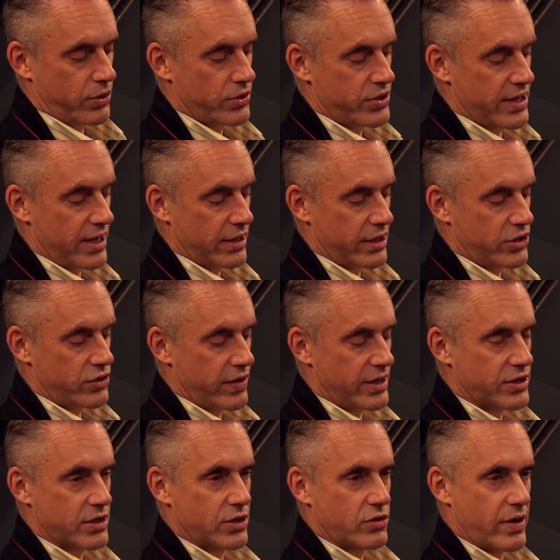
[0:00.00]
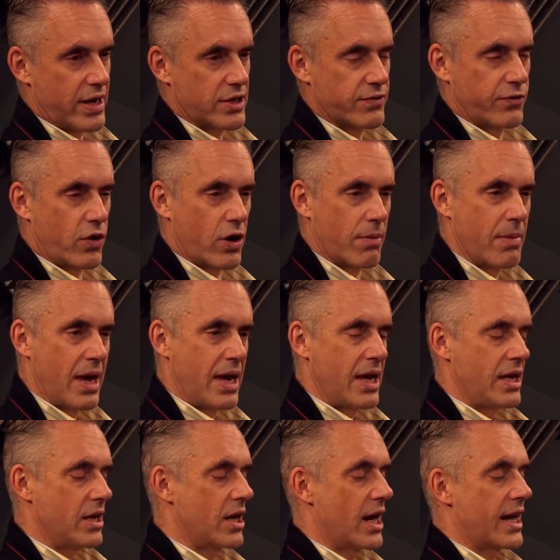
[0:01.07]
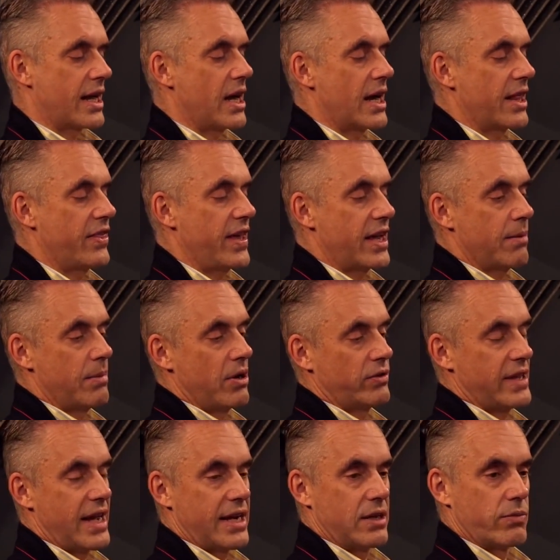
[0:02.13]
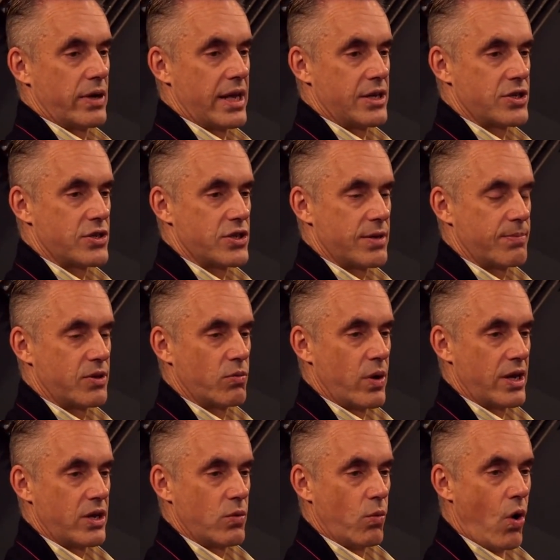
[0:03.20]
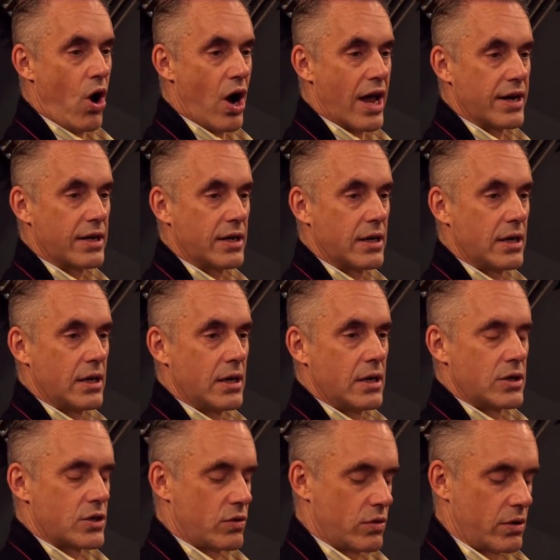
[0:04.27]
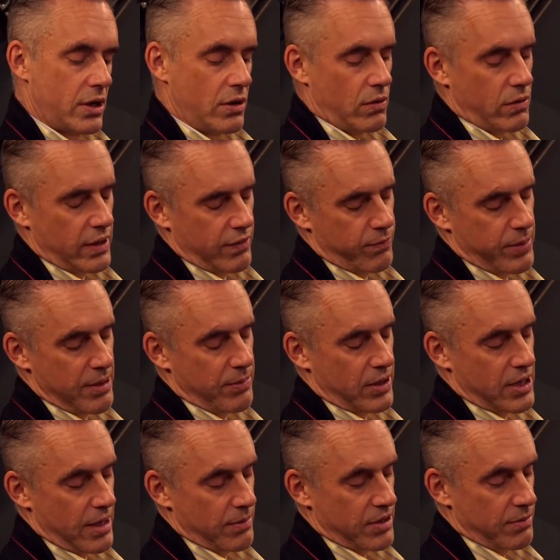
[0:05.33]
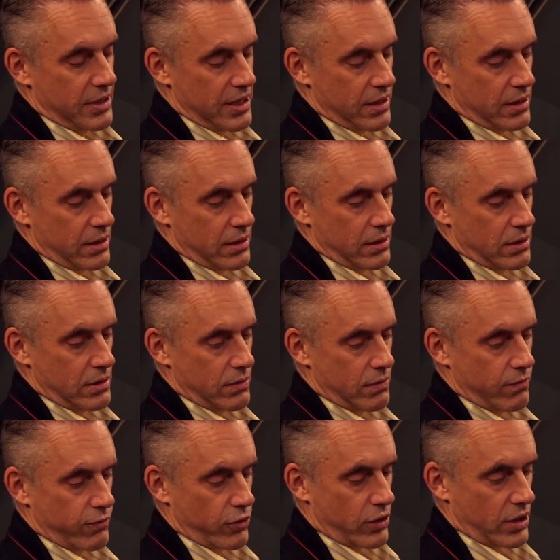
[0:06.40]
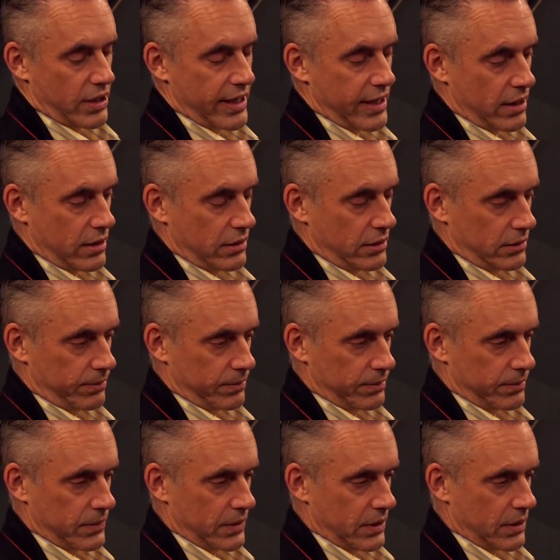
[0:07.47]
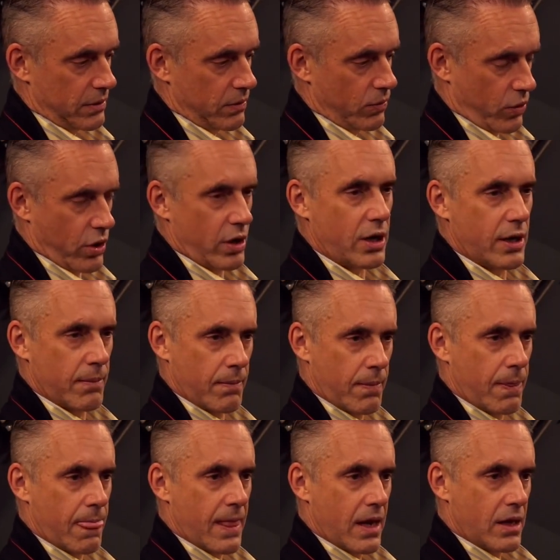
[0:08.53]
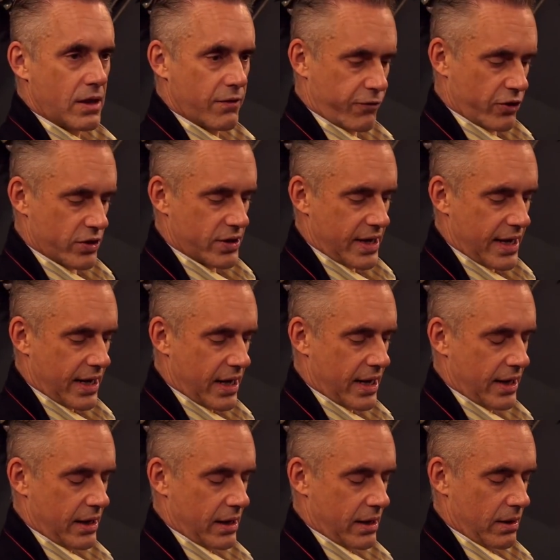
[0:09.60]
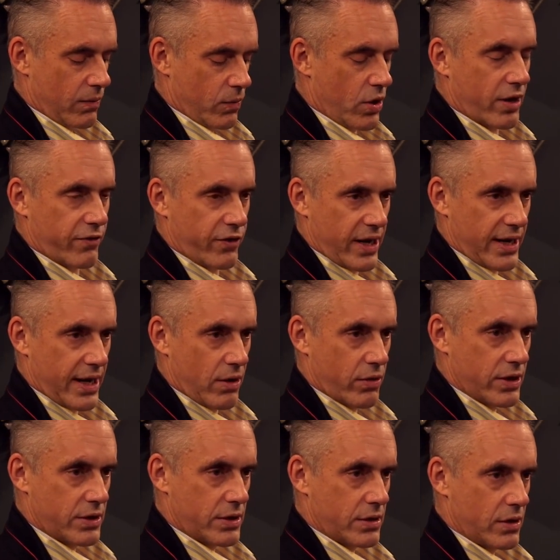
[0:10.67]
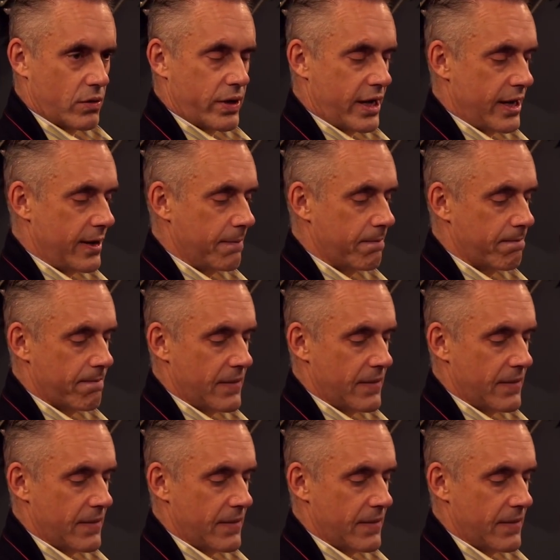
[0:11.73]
personality traits to transform. You got to kind of think about that in relationship to what you want. So, you know, if people come to me for clinical work, the first thing I want to find out is, okay,